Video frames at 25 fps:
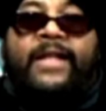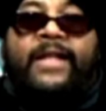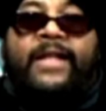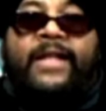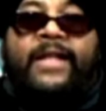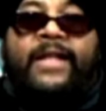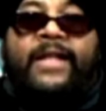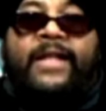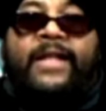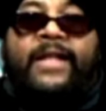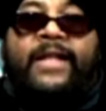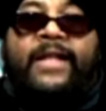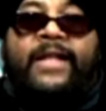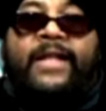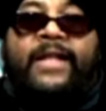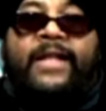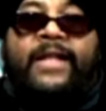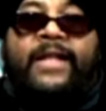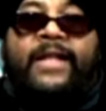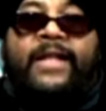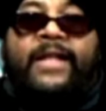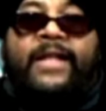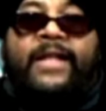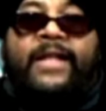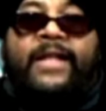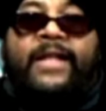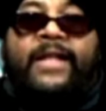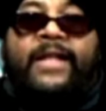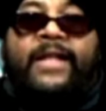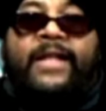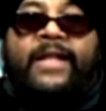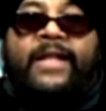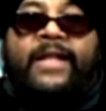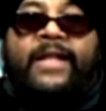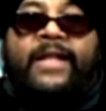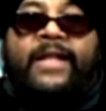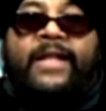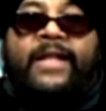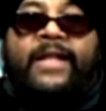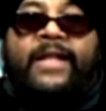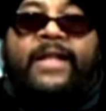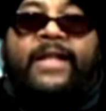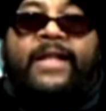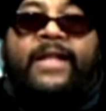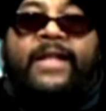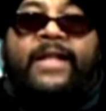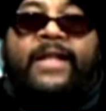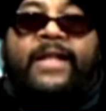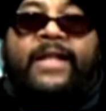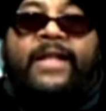
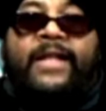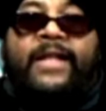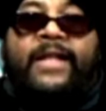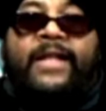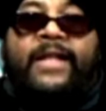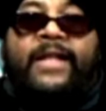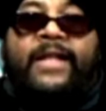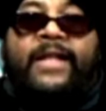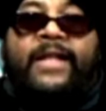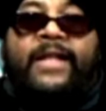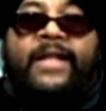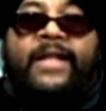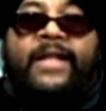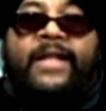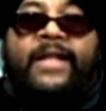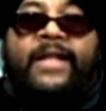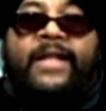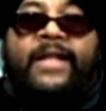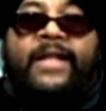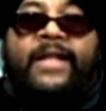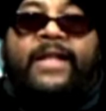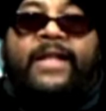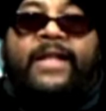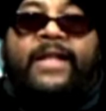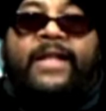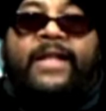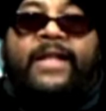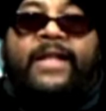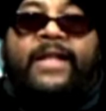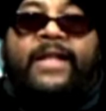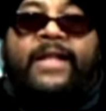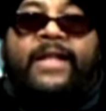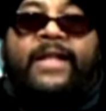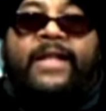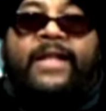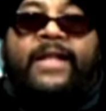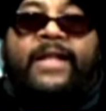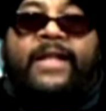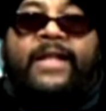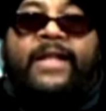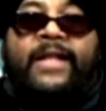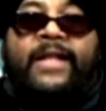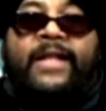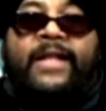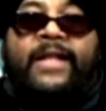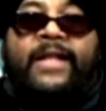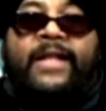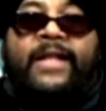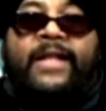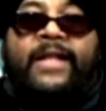
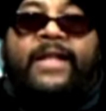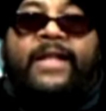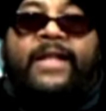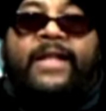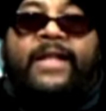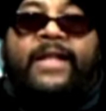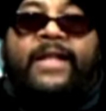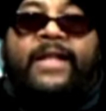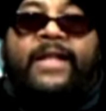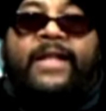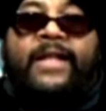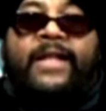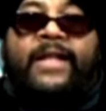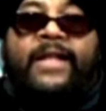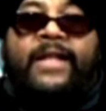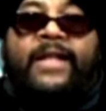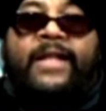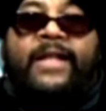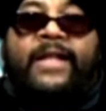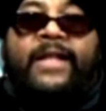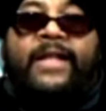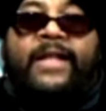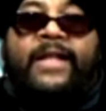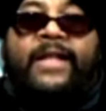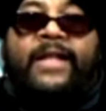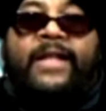[no speech]